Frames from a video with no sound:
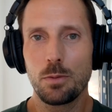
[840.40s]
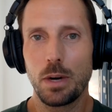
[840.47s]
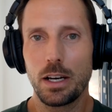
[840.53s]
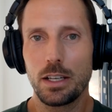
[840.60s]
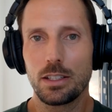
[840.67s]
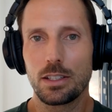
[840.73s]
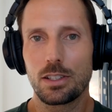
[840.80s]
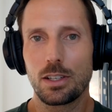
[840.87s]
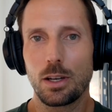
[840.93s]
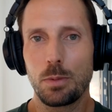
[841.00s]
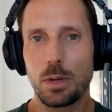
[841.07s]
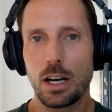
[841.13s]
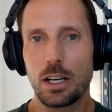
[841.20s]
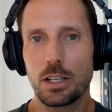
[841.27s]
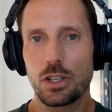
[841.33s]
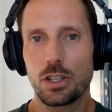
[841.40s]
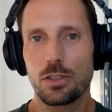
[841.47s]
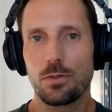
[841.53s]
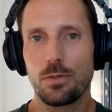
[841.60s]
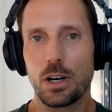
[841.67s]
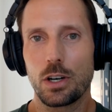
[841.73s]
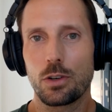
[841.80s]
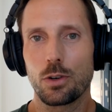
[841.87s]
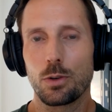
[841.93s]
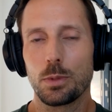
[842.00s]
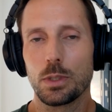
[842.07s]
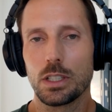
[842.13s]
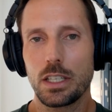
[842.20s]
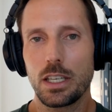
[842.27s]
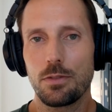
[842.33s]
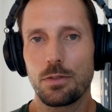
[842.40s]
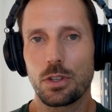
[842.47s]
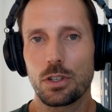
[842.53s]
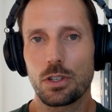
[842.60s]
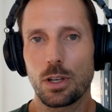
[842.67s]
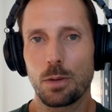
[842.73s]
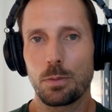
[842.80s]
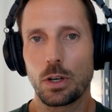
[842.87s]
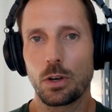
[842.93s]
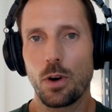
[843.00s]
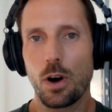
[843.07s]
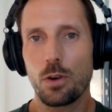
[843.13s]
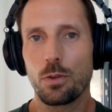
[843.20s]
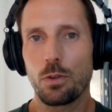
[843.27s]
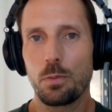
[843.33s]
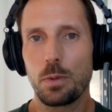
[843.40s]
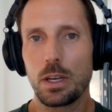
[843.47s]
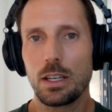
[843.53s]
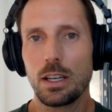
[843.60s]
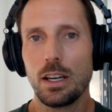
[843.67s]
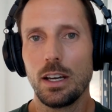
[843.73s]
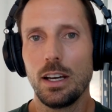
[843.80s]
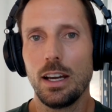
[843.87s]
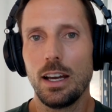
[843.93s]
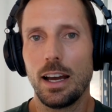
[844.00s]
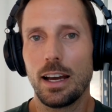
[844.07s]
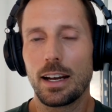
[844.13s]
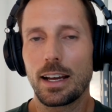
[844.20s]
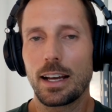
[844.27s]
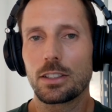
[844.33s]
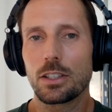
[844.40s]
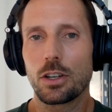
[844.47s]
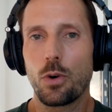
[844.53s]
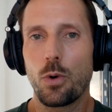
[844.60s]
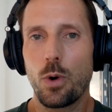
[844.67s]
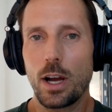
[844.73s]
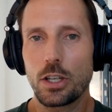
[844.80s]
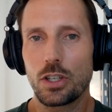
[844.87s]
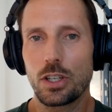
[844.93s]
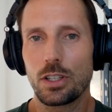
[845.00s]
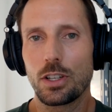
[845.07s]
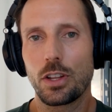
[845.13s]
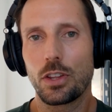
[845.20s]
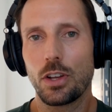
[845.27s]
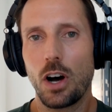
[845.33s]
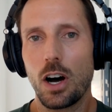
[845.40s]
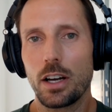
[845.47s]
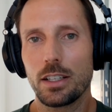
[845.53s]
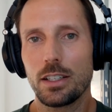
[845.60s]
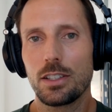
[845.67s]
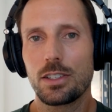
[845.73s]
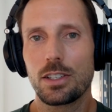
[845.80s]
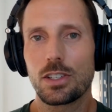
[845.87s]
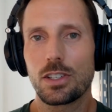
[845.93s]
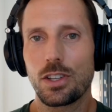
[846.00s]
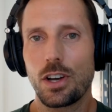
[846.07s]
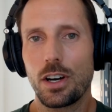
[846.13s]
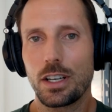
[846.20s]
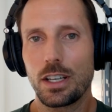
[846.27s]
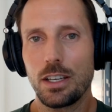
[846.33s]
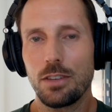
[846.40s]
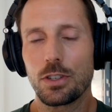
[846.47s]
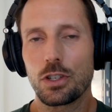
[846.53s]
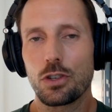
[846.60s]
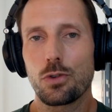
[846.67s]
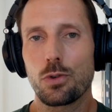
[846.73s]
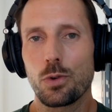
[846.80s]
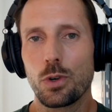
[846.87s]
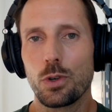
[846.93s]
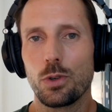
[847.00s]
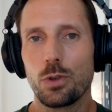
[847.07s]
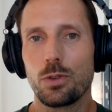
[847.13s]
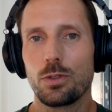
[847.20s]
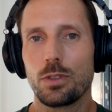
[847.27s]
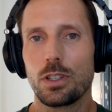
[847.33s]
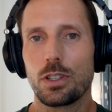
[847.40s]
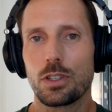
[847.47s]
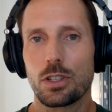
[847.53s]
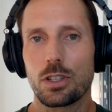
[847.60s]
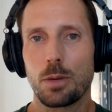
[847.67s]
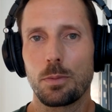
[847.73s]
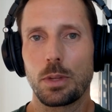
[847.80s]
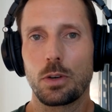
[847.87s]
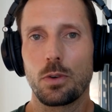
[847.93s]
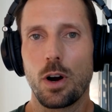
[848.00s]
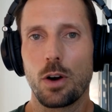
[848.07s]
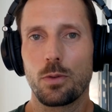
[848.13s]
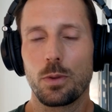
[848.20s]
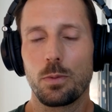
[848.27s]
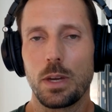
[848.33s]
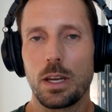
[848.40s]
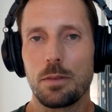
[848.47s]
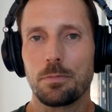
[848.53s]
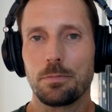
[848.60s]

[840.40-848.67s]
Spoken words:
by this subconscious Velcro belief there's something wrong with me. And I got to question the thought, is this thought even true that there's something wrong with me?